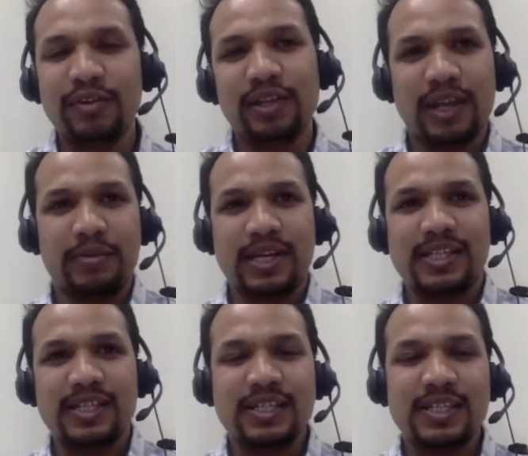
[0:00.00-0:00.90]
and
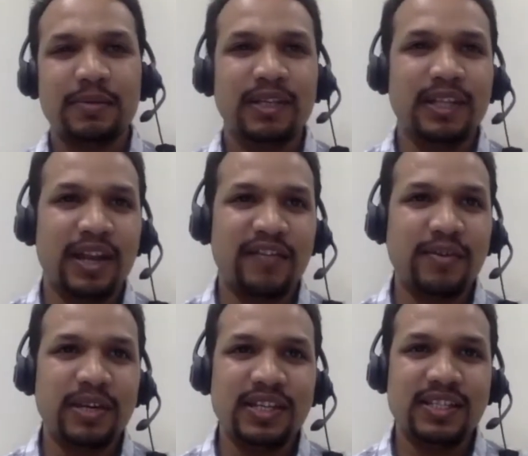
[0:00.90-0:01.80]
Brexit is something that
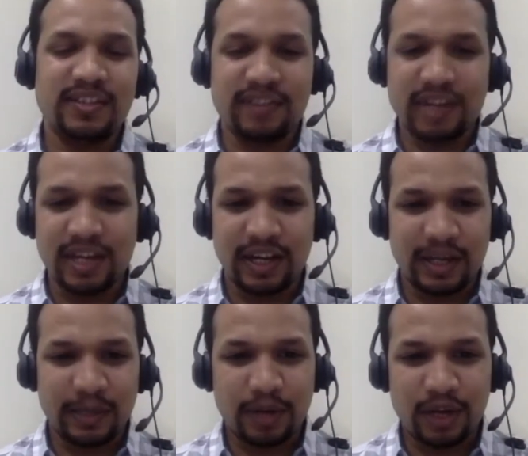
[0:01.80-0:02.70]
everybody is definitely eyeing
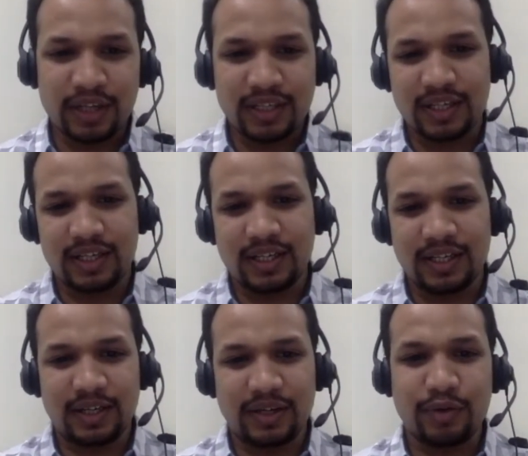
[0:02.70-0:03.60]
upon,
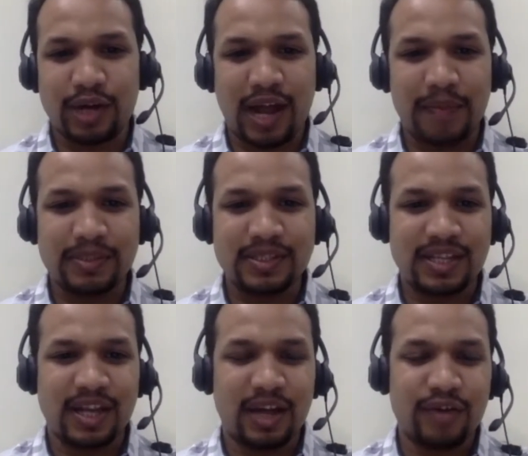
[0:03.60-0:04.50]
what happens
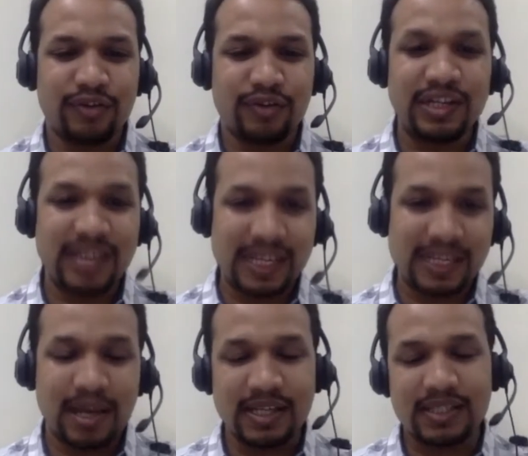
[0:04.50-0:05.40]
and how it really takes
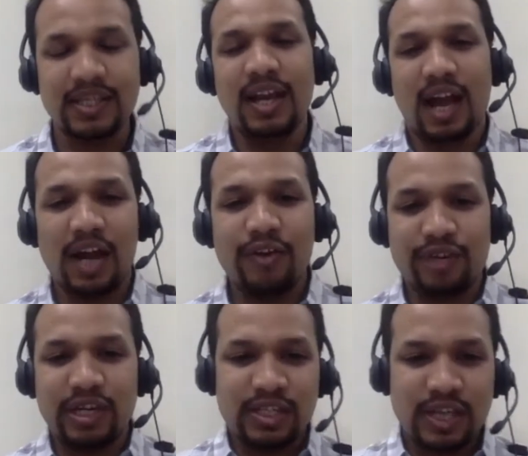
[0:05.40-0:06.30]
place, how it
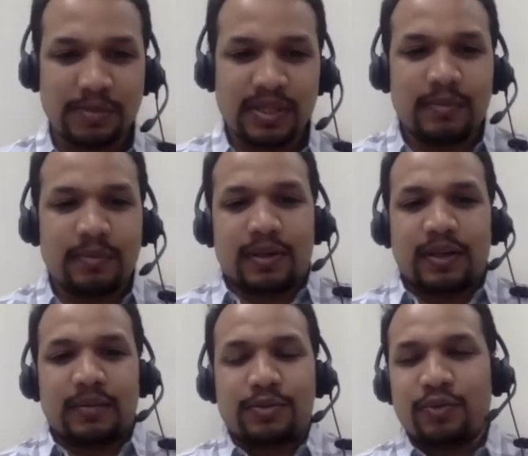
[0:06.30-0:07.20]
really shapes up.
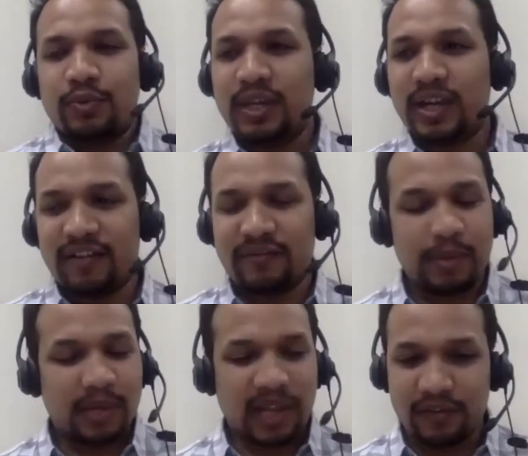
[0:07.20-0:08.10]
So
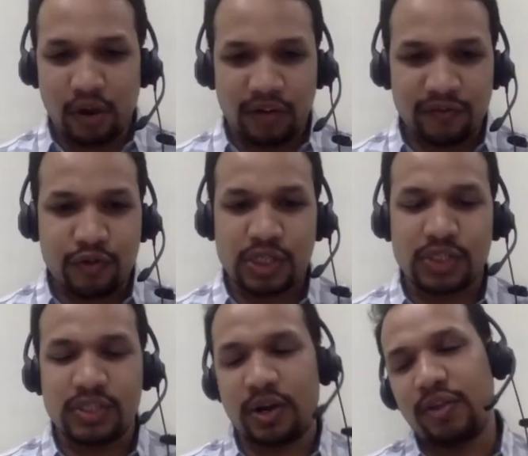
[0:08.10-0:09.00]
people have a lot of
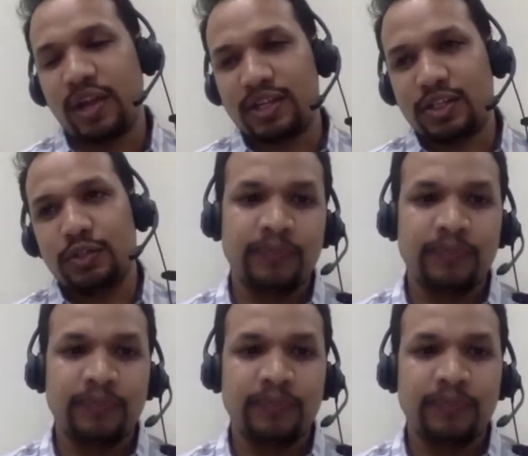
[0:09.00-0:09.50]
questions around that too.